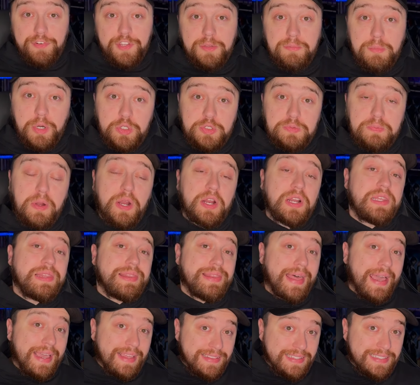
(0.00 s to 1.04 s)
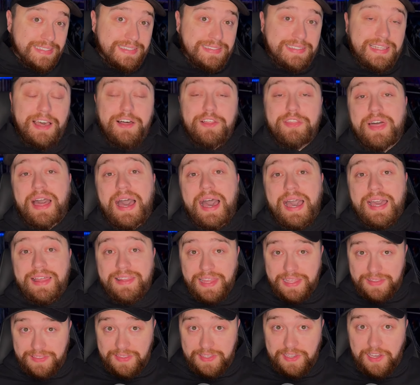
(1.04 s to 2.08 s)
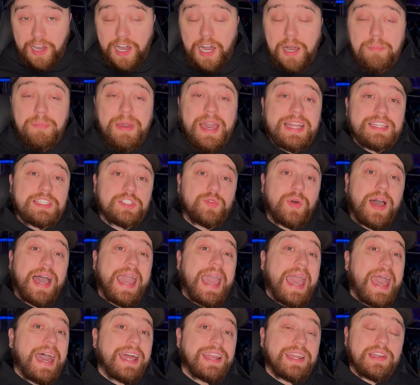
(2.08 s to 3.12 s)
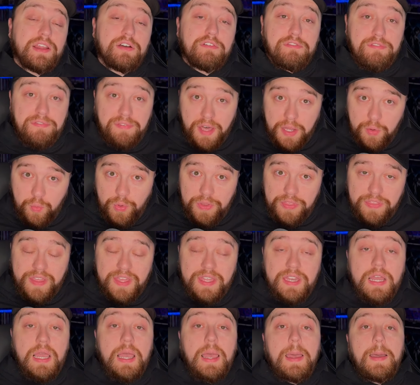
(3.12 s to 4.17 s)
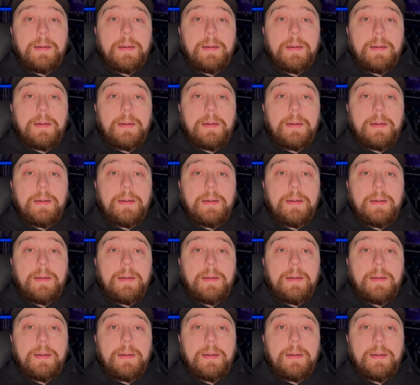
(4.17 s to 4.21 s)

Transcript: For the most part, like the stealth, I like the combat, so I had enough fun with it.